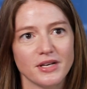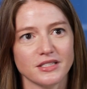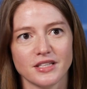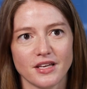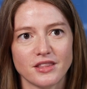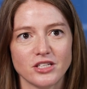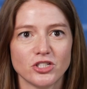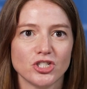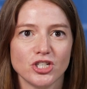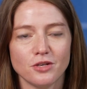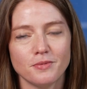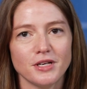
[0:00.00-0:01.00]
ways, like the
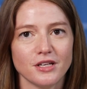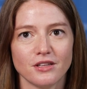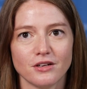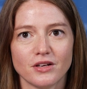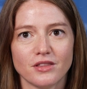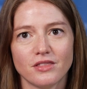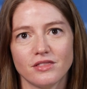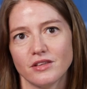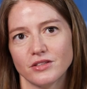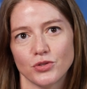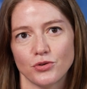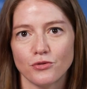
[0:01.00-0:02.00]
GDP and
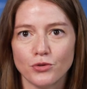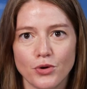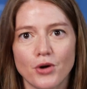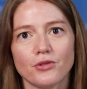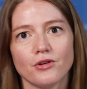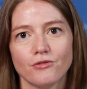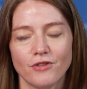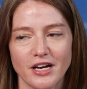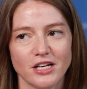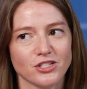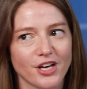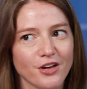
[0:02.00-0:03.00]
the sort of growth and
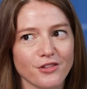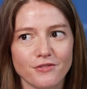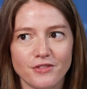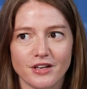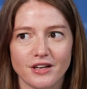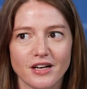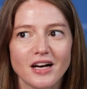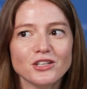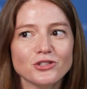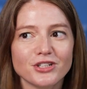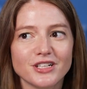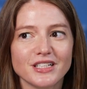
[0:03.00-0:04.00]
financial health of the
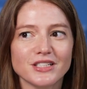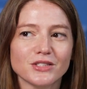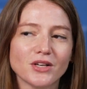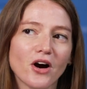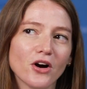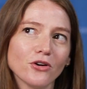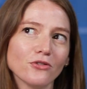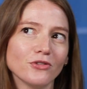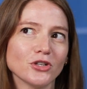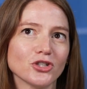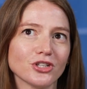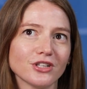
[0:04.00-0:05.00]
country is
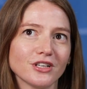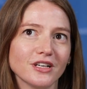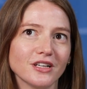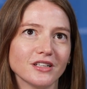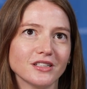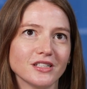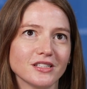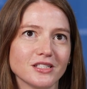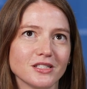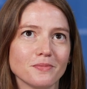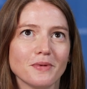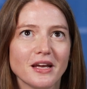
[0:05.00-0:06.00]
artificially
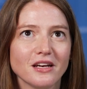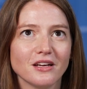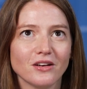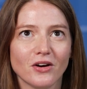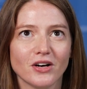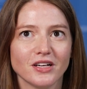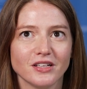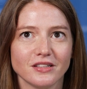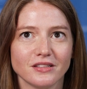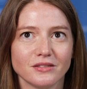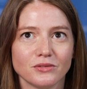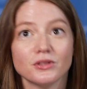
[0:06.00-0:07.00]
dependent
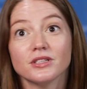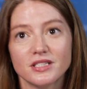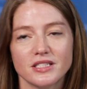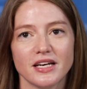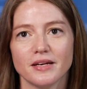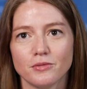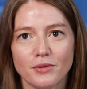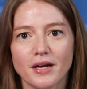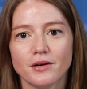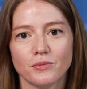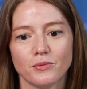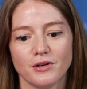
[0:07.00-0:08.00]
on real estate,
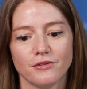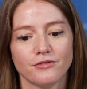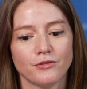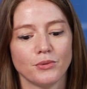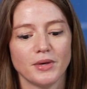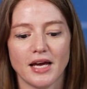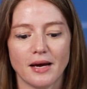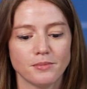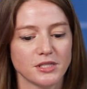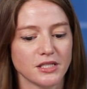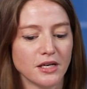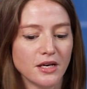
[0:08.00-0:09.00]
right? We
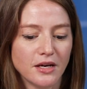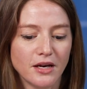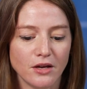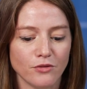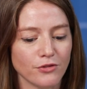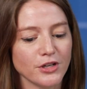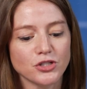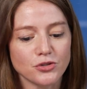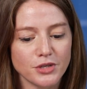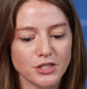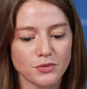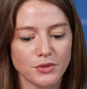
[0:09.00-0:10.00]
kept inflation
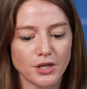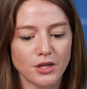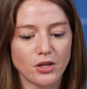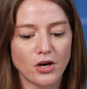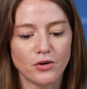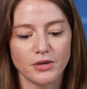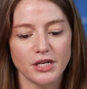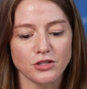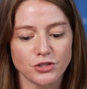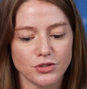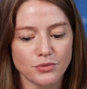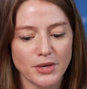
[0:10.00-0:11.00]
rates really low and
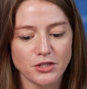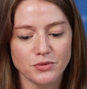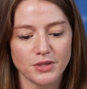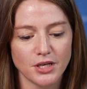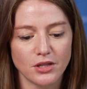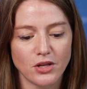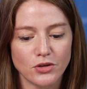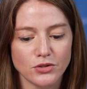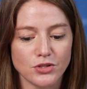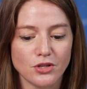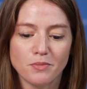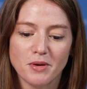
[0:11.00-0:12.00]
interest rates really low
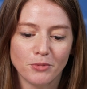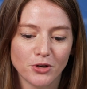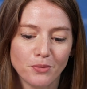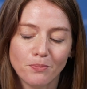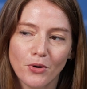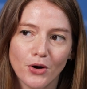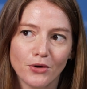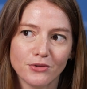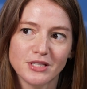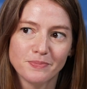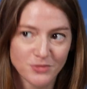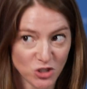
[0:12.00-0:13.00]
so that people could borrow
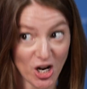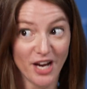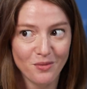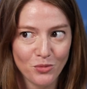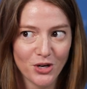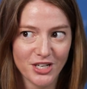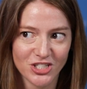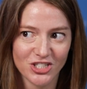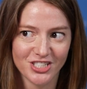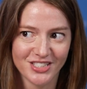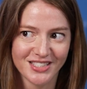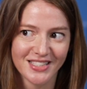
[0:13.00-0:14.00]
these giant
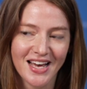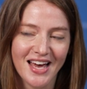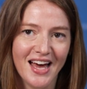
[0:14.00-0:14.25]
mortgages